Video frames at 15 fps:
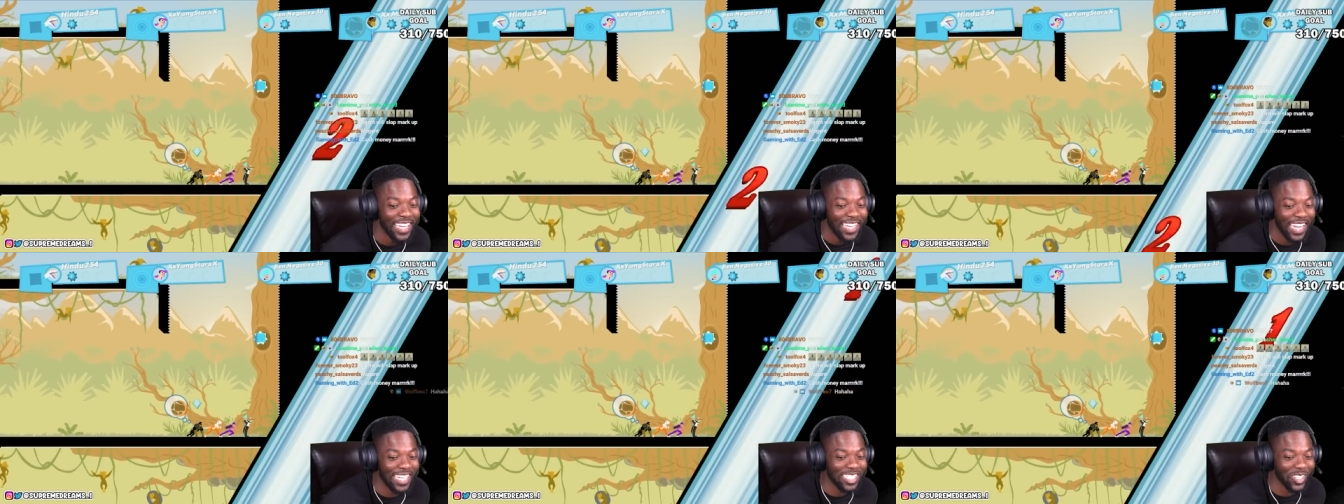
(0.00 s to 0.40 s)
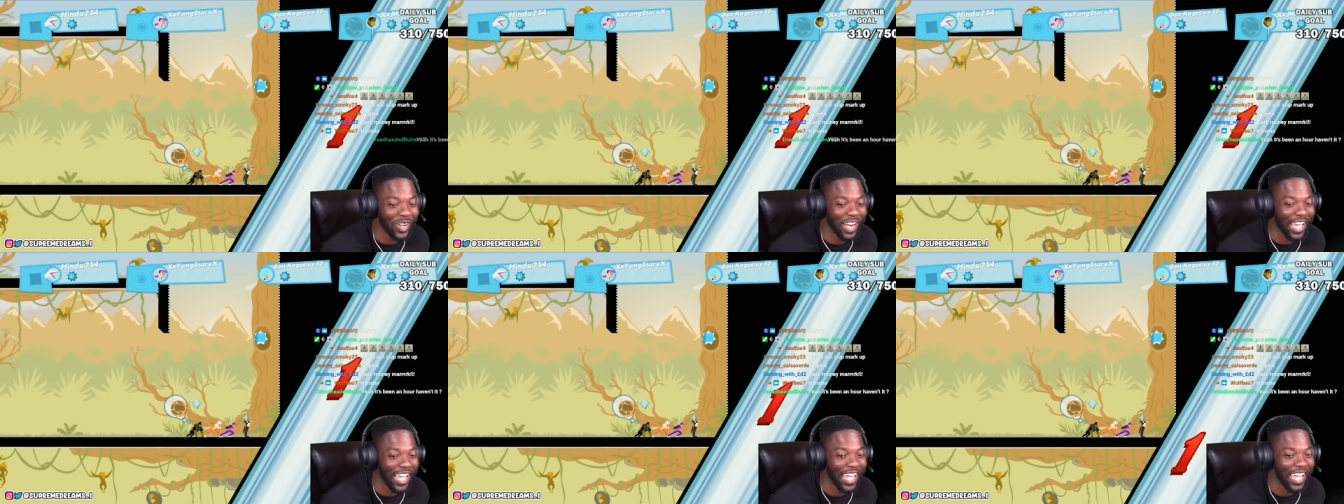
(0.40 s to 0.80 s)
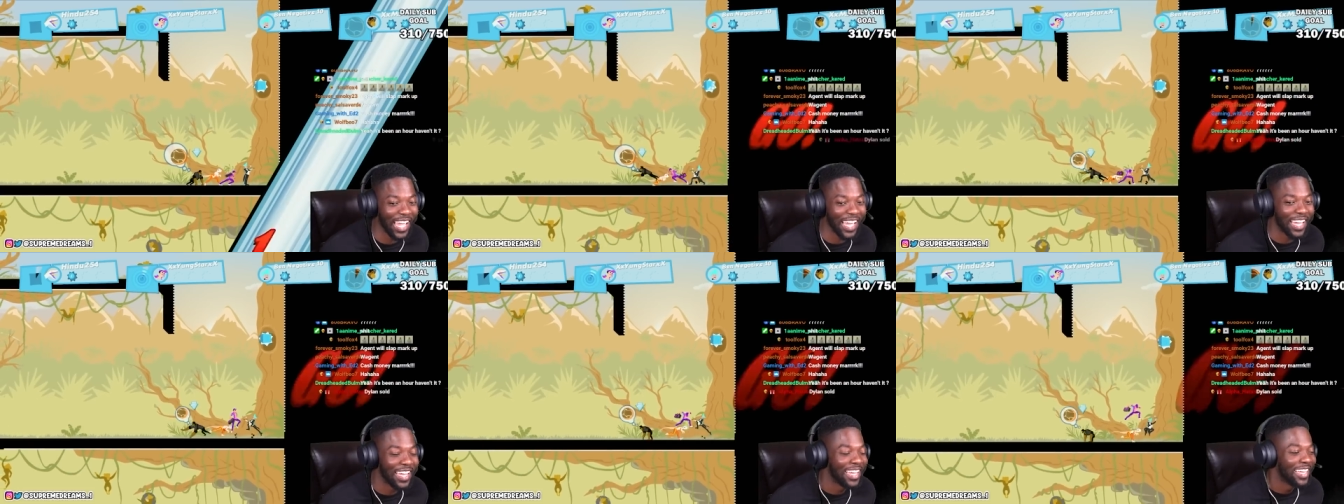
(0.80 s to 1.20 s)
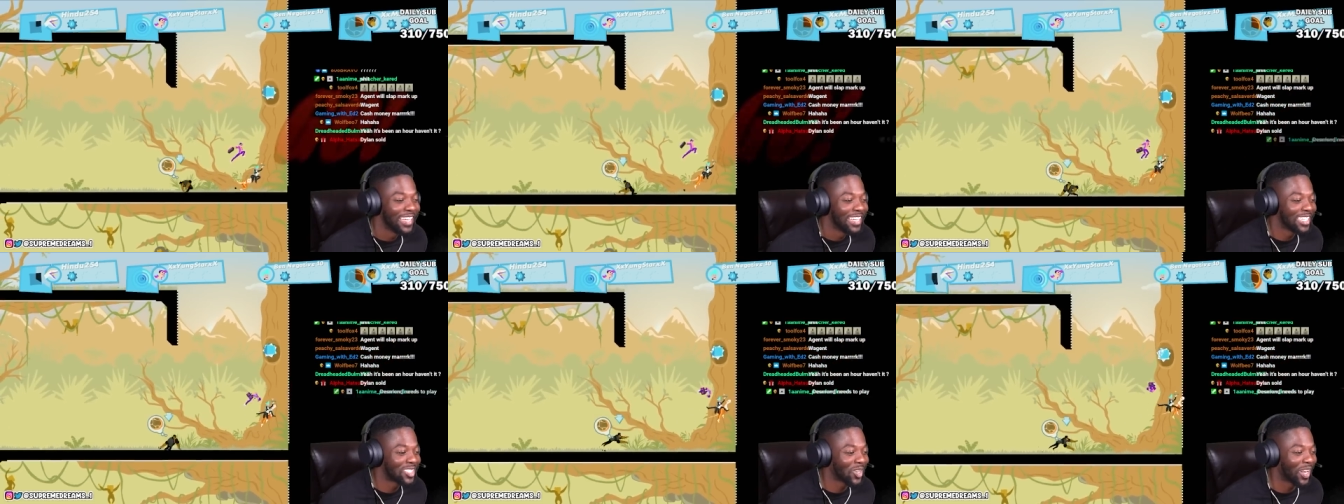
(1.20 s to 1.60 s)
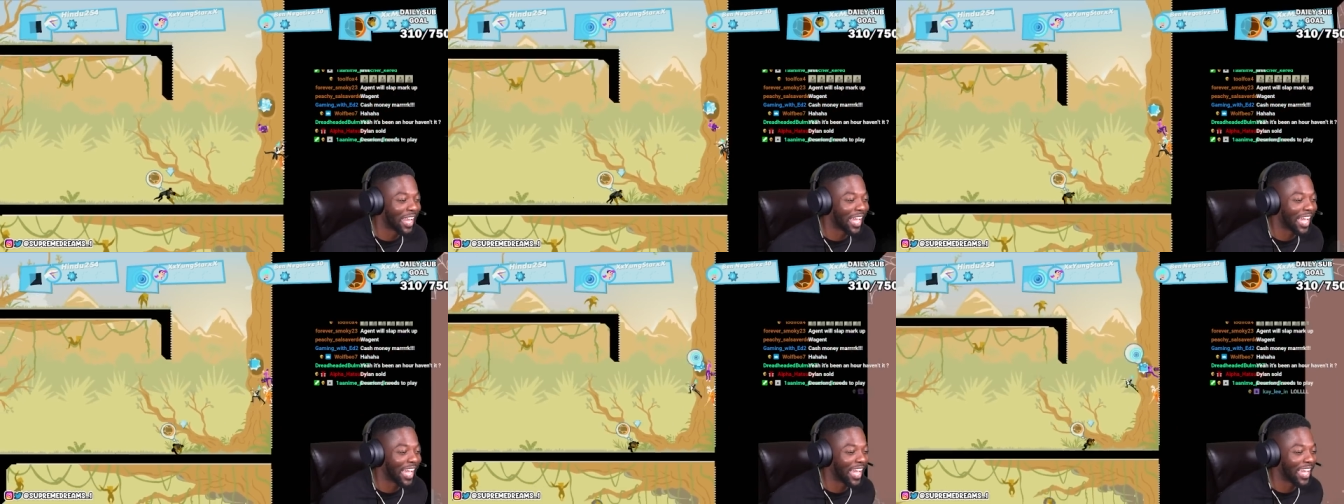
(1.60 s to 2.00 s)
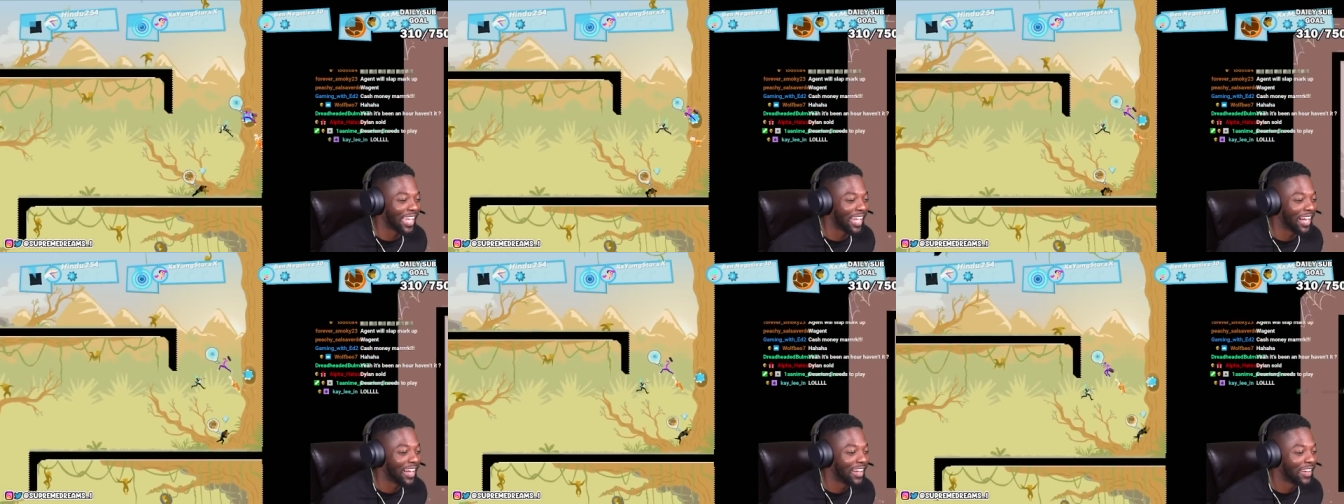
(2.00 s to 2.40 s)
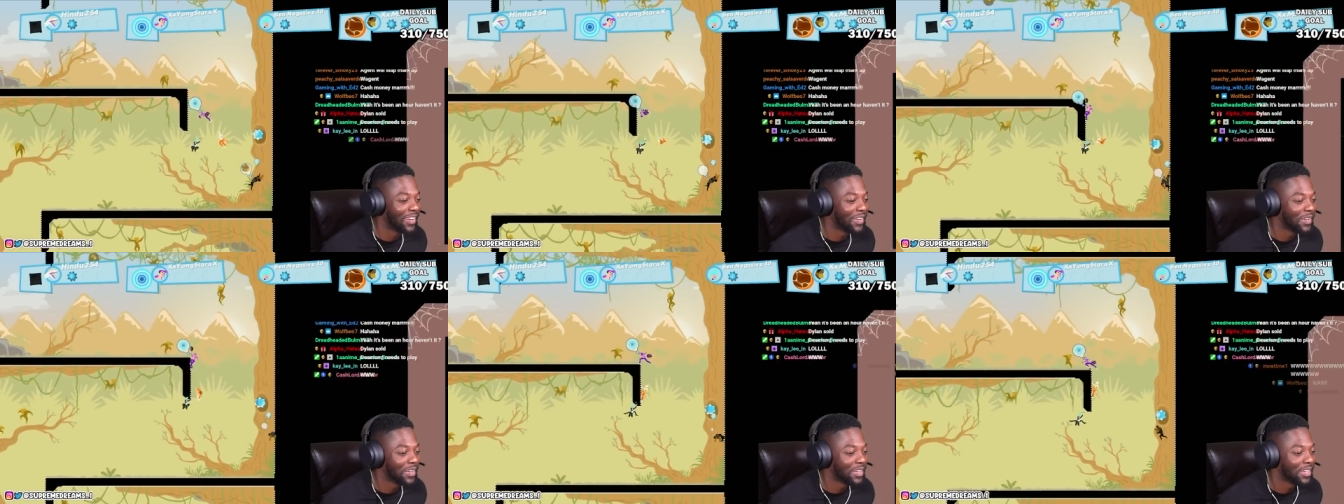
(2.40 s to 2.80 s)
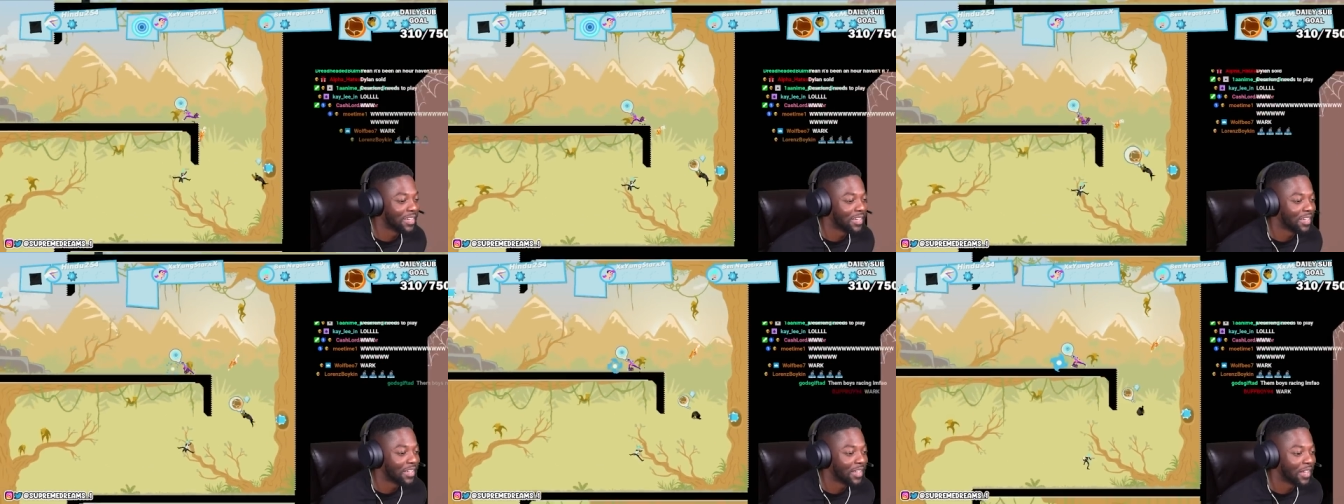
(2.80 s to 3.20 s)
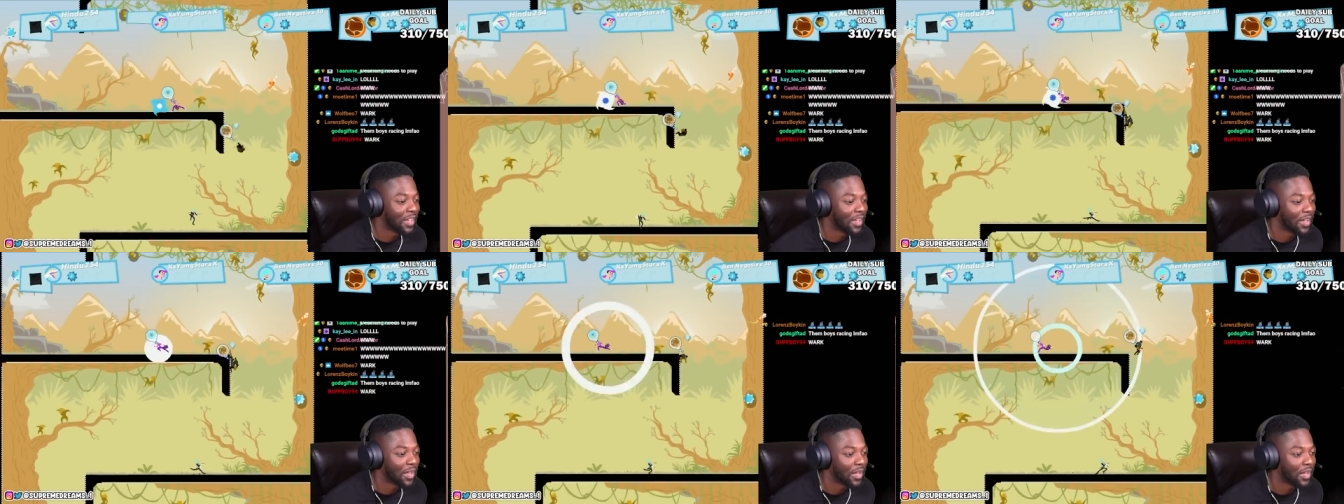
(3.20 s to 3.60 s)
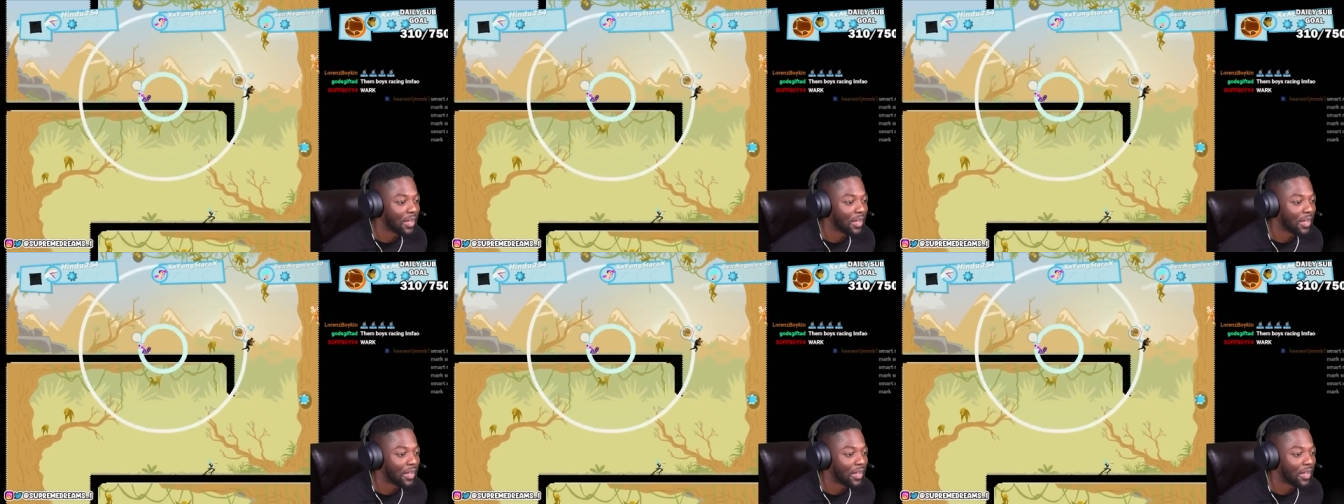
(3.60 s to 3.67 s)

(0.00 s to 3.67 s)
to That's two to That's two to y'all the fuck?